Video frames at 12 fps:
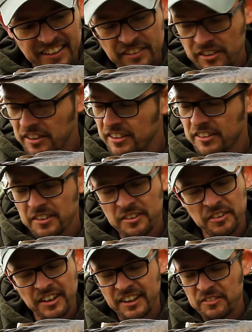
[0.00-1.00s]
Sorry, not the
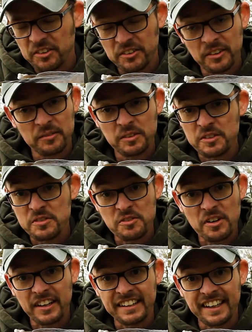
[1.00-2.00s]
right hand rod, I'm losing
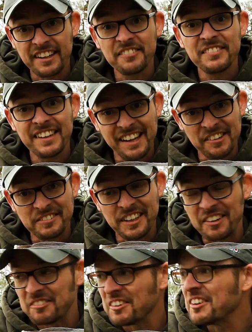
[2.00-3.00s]
track now, the left
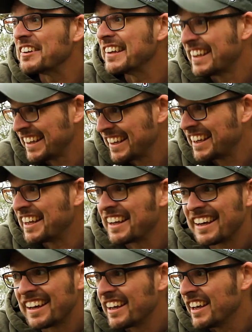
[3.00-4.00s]
hand rod,
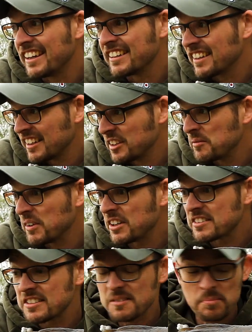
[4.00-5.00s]
in the little
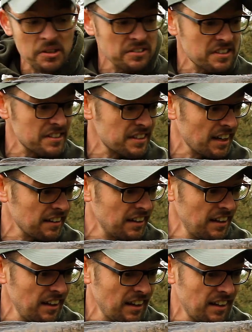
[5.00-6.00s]
margin spot just down
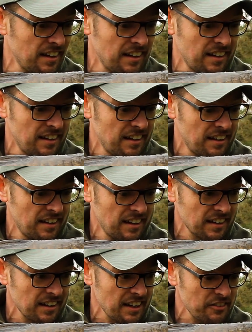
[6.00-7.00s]
here.
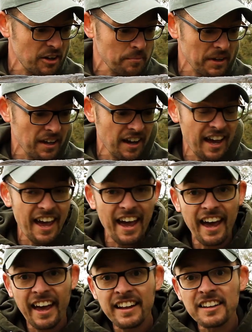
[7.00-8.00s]
Gave up a
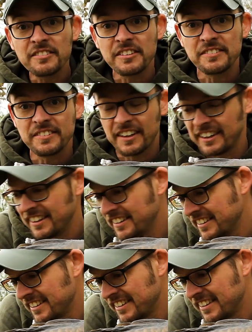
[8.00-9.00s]
hell of a fight.
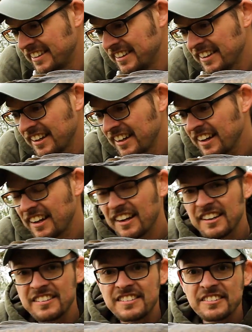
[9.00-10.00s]

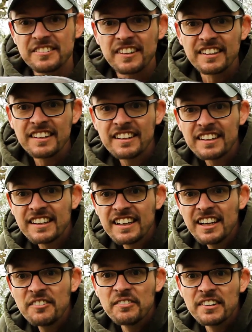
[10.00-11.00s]
Loads of fun. Look at
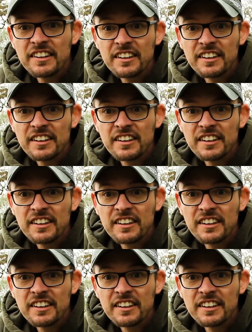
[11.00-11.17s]
him.